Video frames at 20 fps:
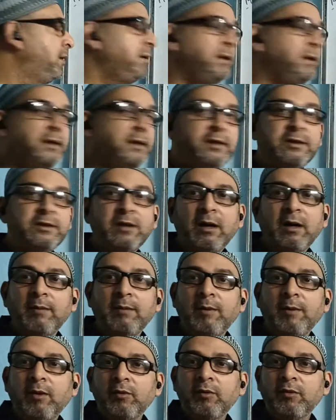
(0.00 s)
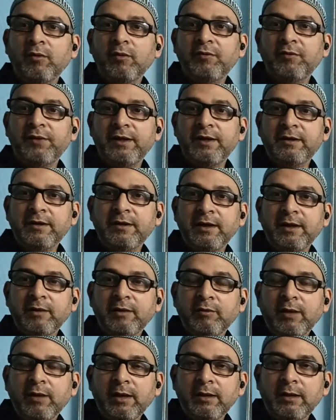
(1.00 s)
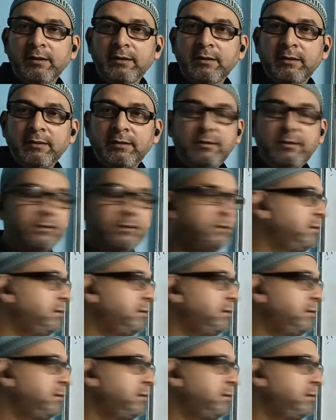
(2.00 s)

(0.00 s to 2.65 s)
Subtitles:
It is the amount of heat required